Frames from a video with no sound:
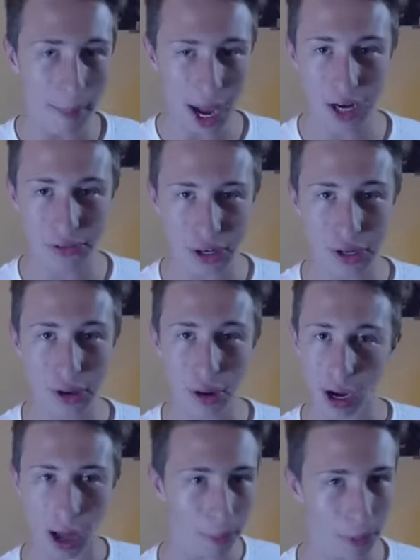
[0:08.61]
I made a video
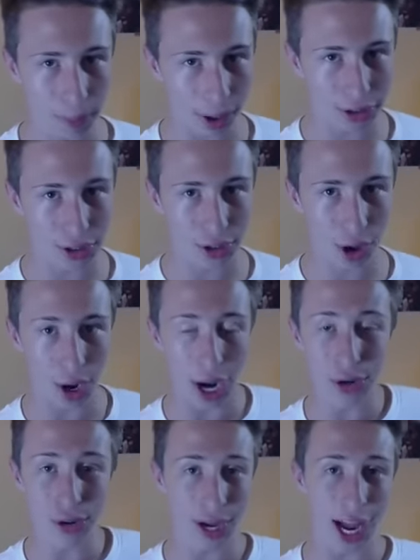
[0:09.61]
a couple of months ago
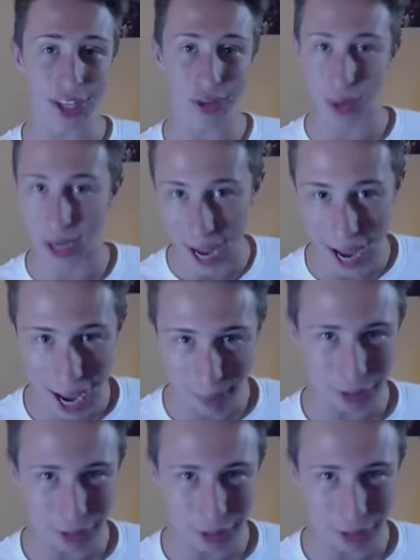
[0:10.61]
and you guys went ham.